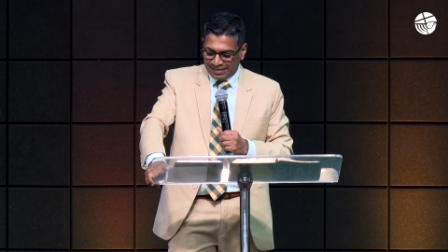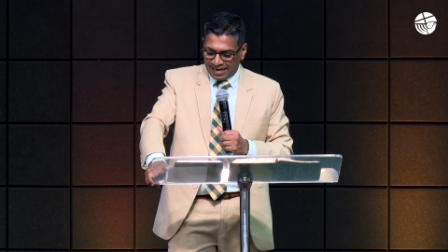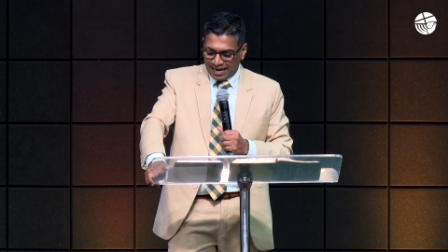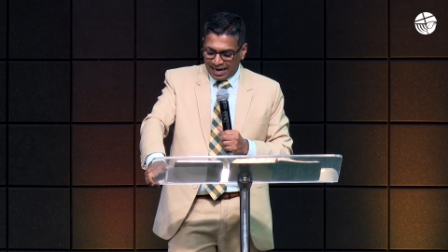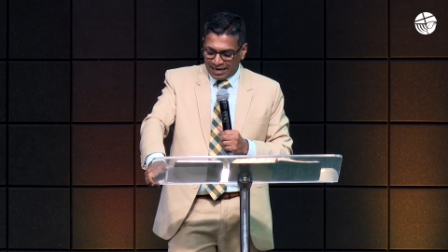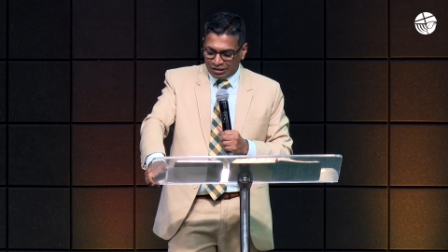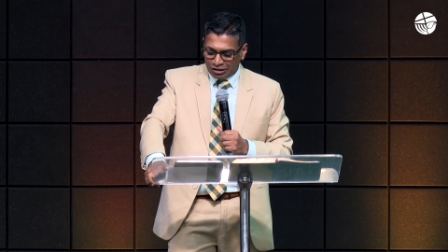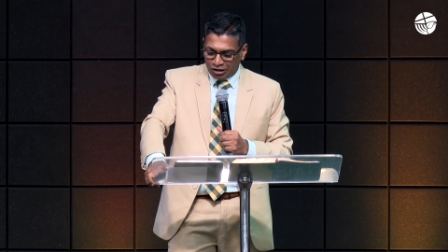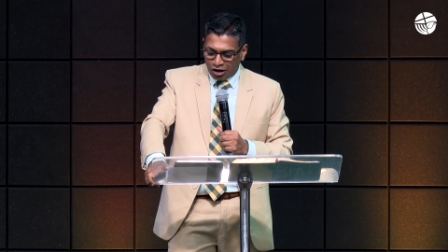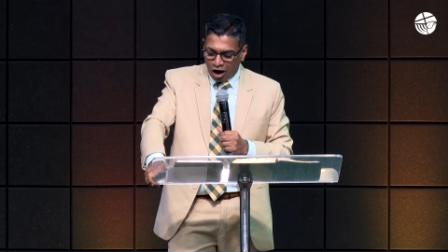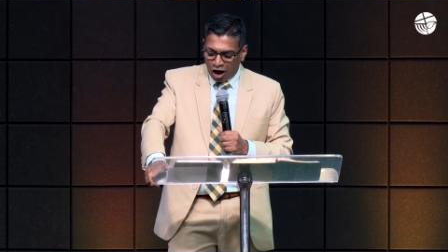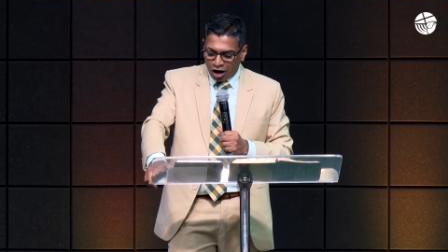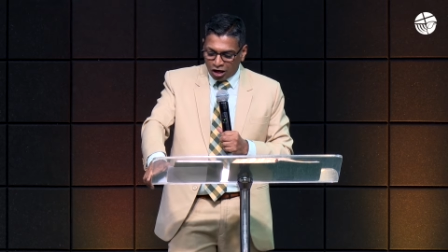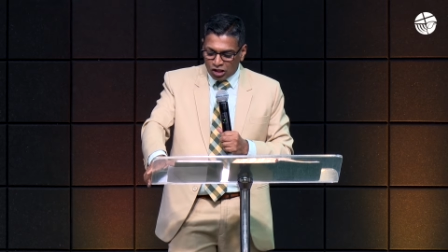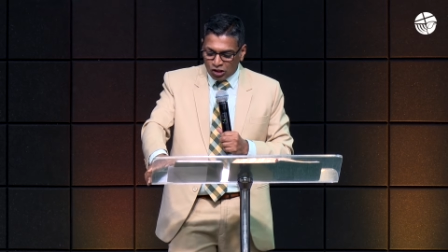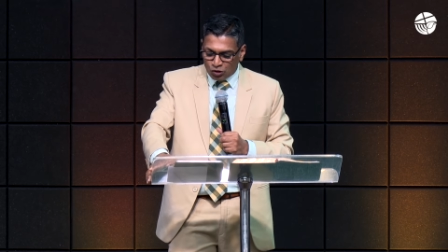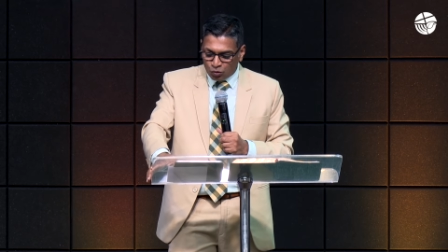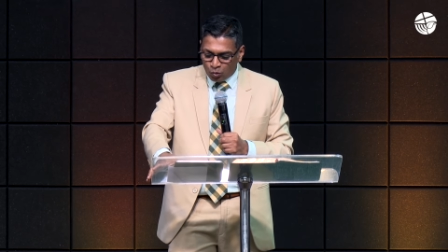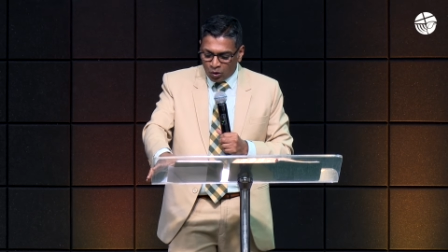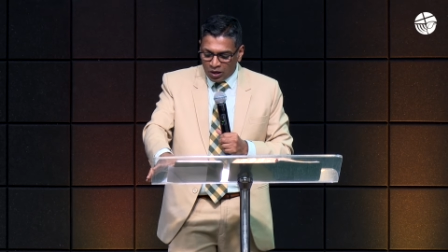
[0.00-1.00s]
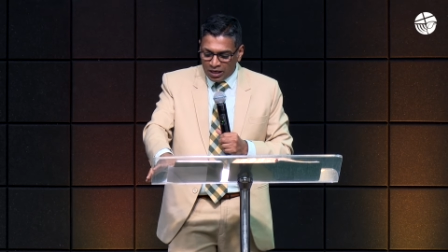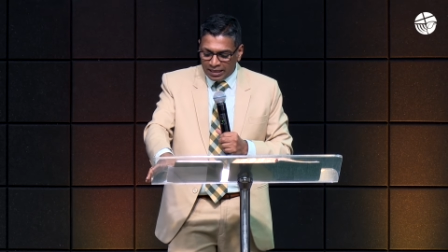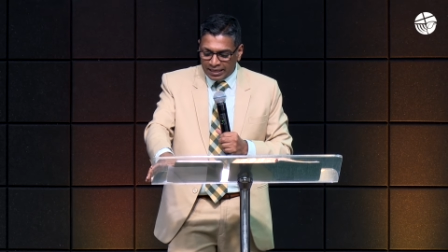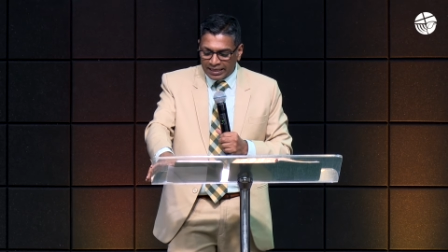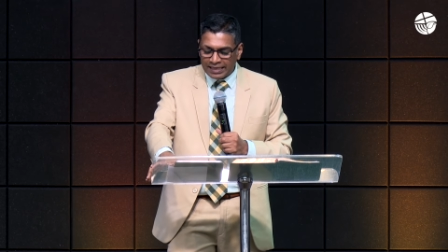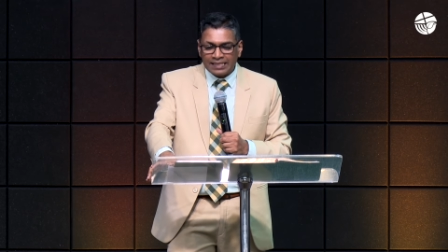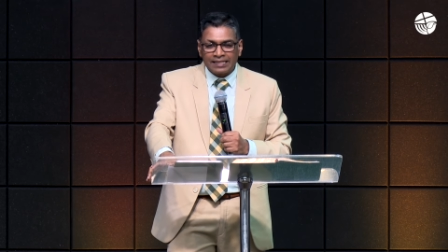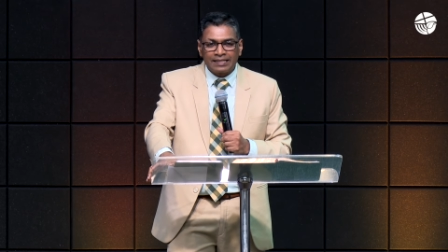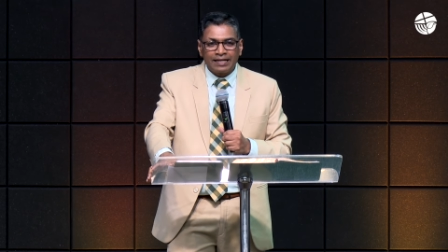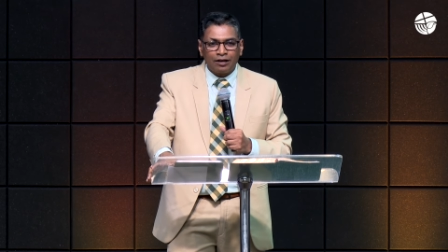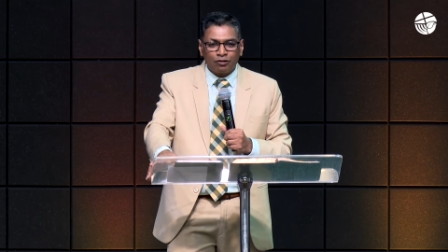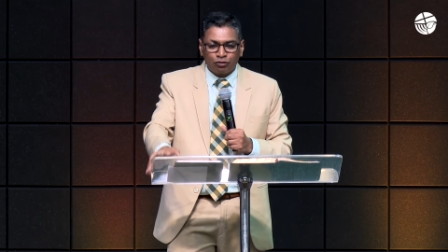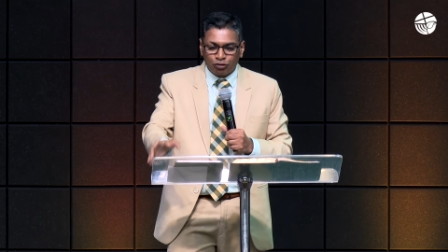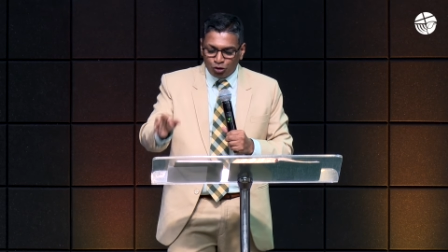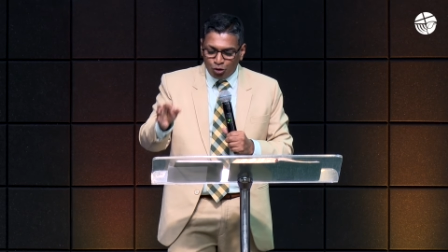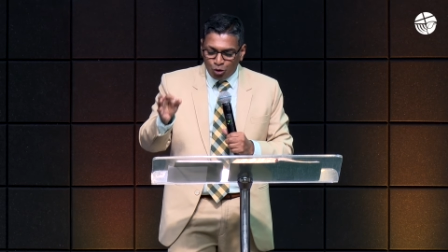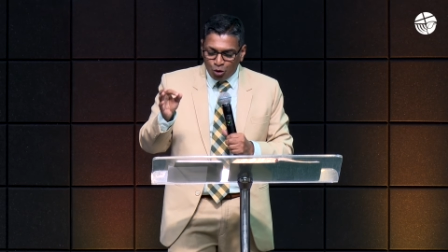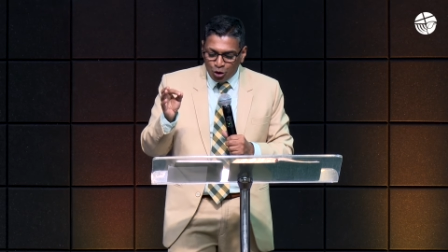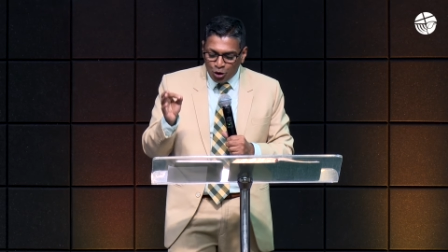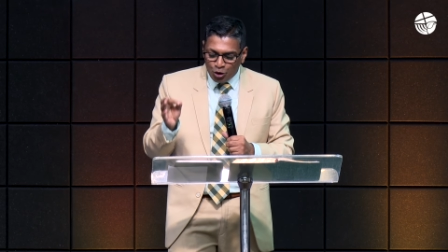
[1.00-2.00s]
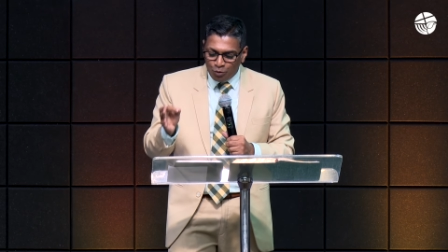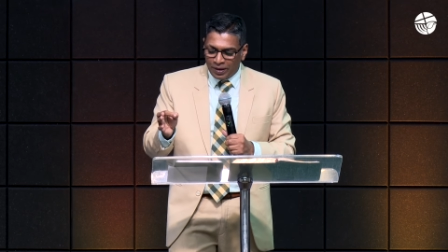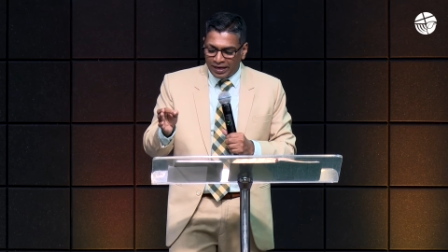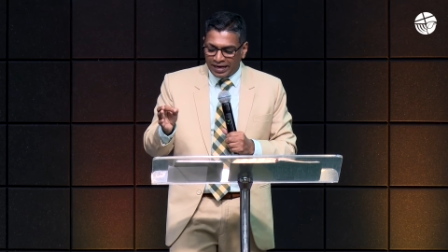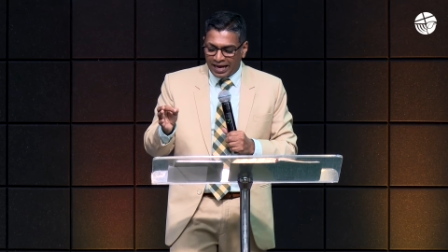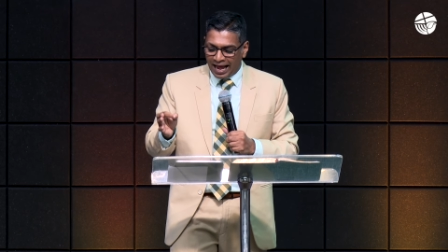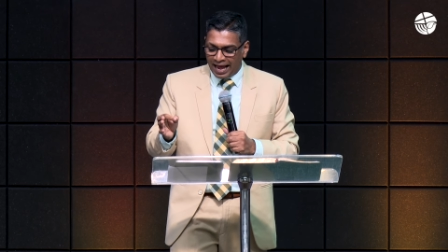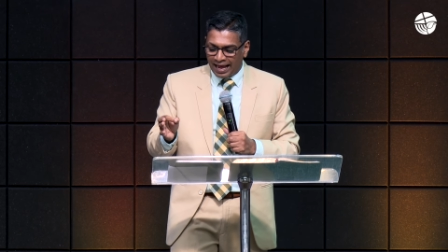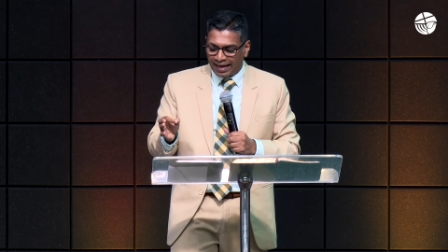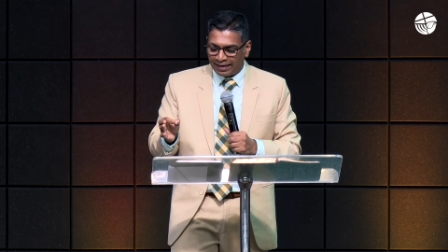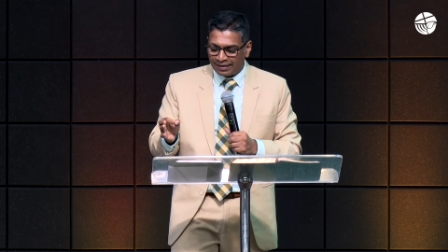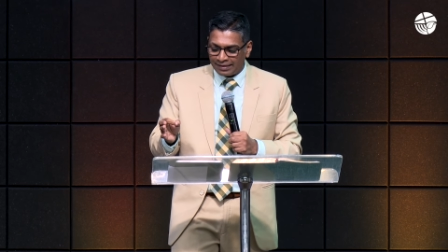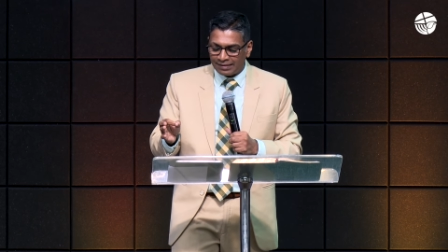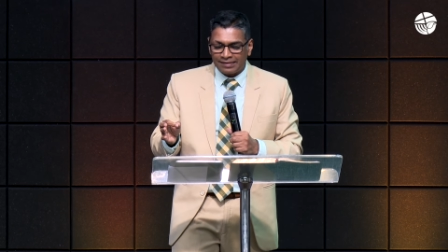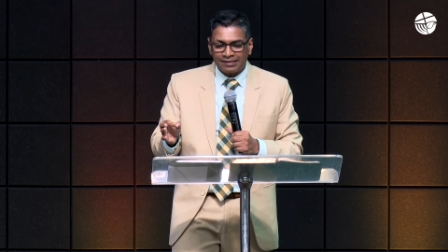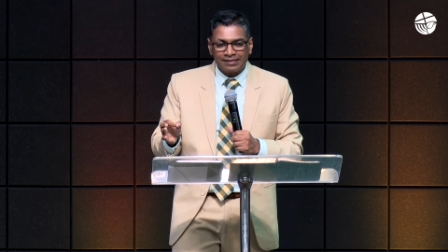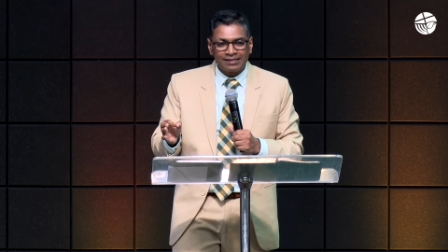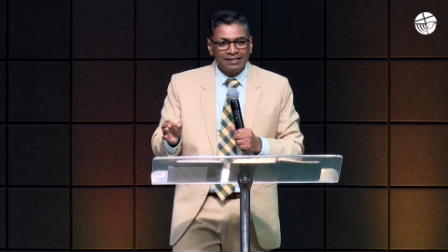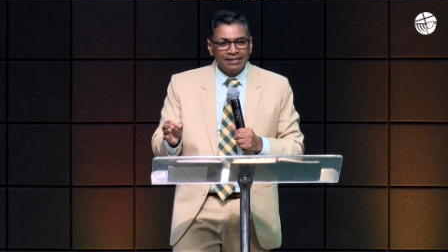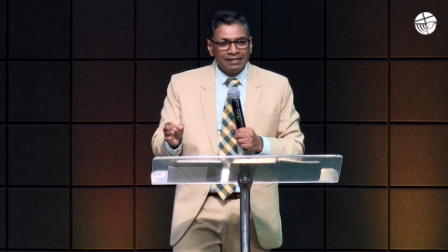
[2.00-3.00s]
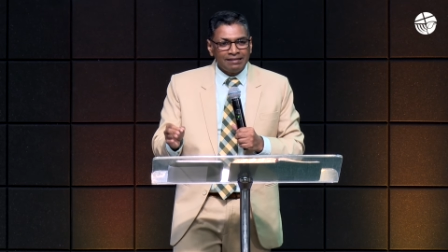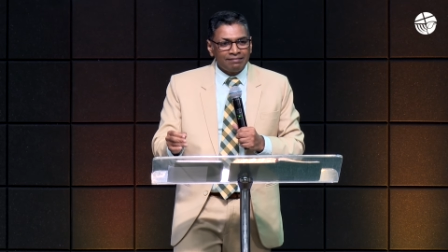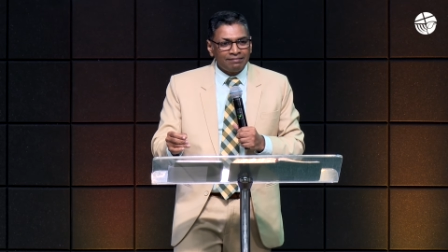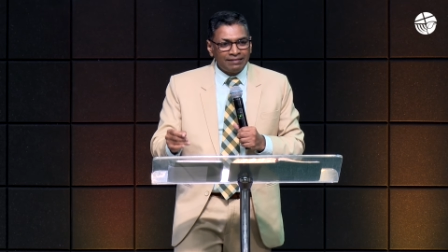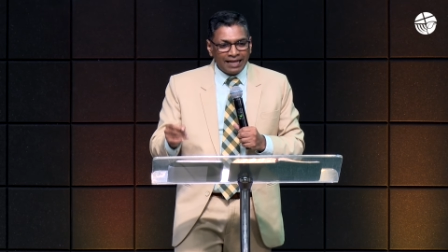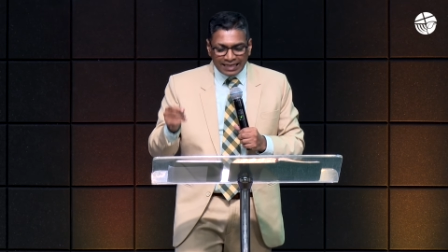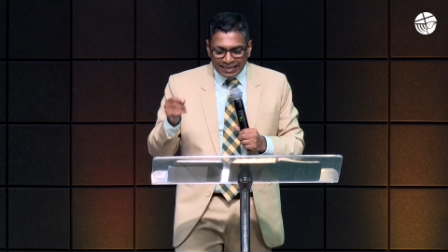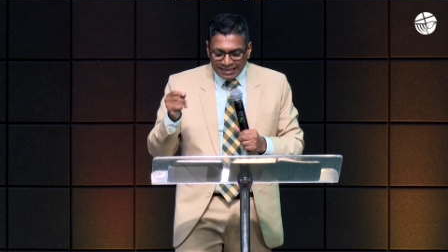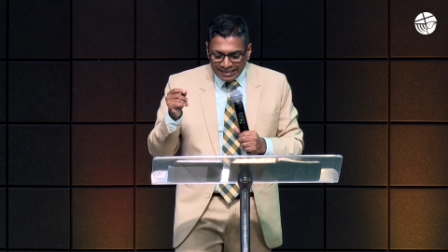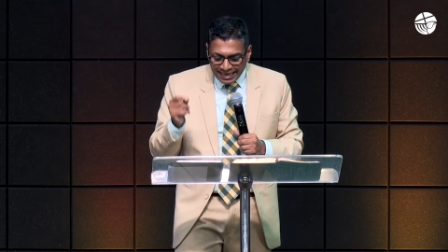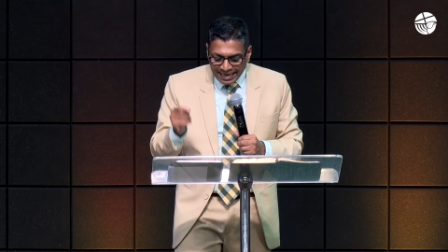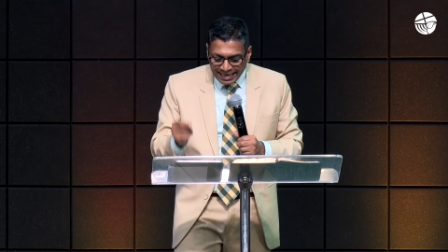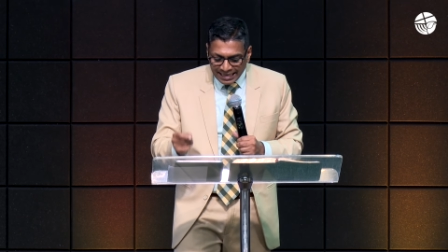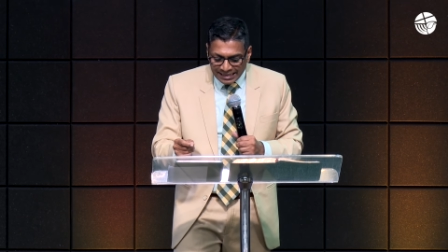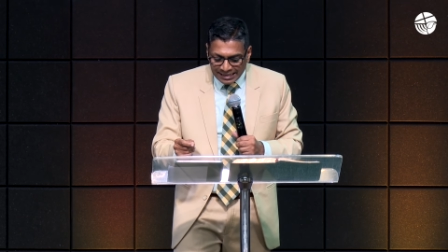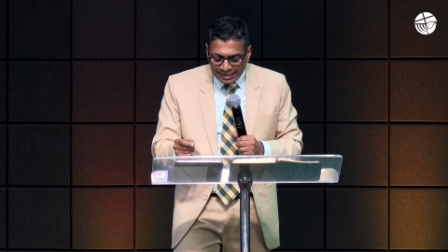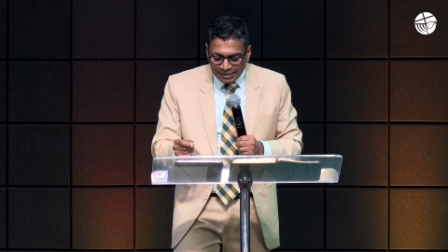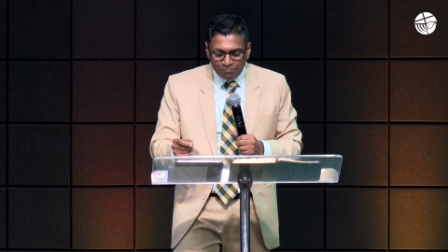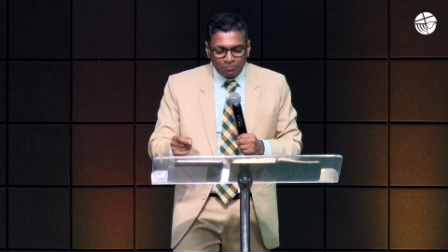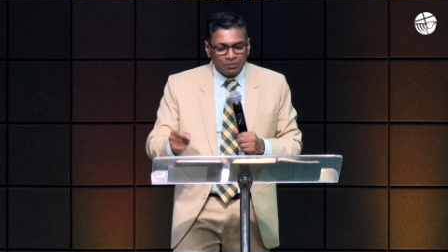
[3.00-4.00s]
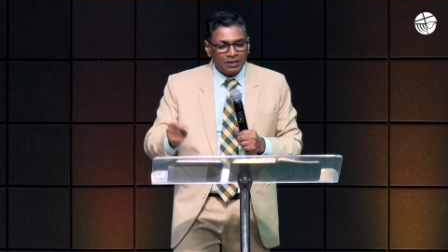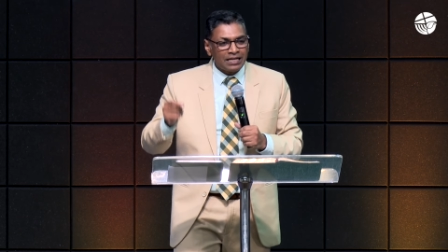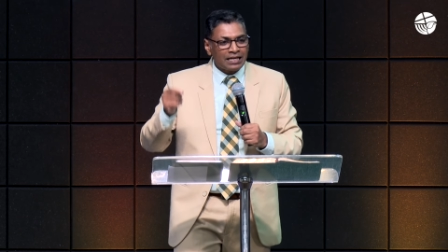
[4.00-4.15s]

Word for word: And God's work is done through human hands that takes up